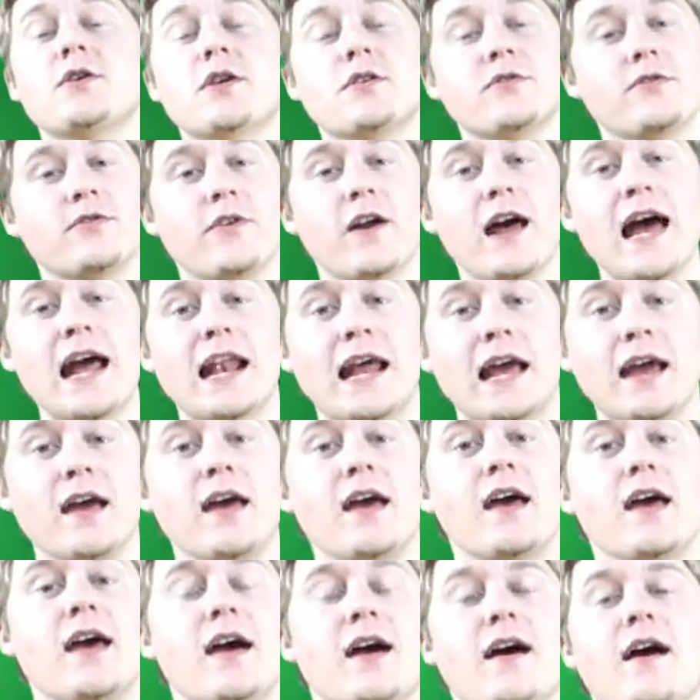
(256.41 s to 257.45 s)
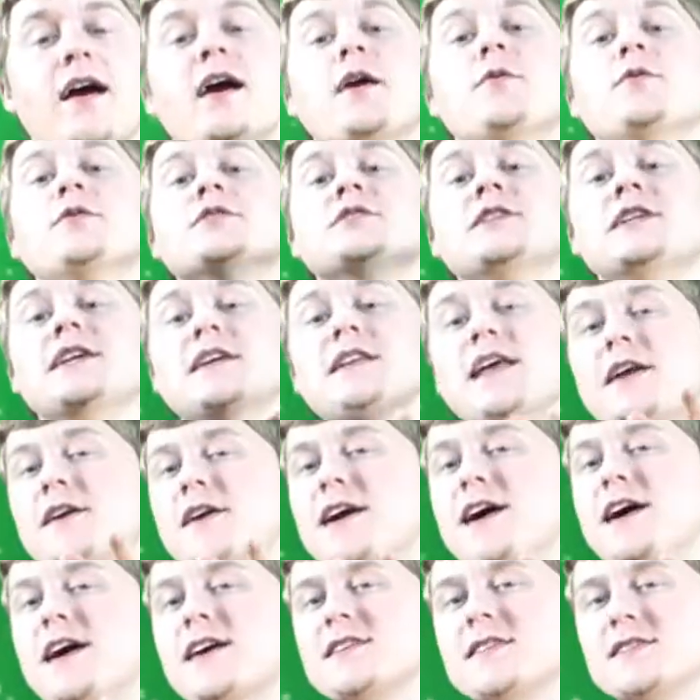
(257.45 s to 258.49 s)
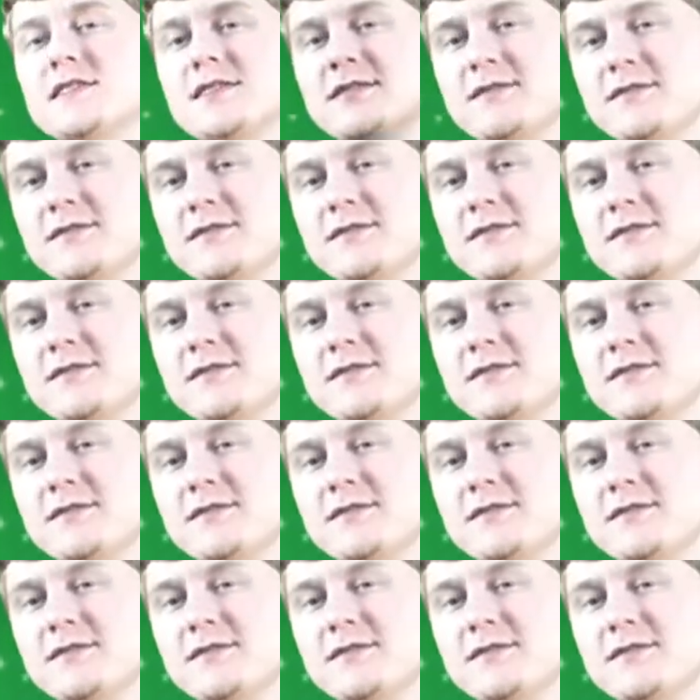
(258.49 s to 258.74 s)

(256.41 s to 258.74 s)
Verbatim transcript: on Friday. All right, we'll see you later, guys.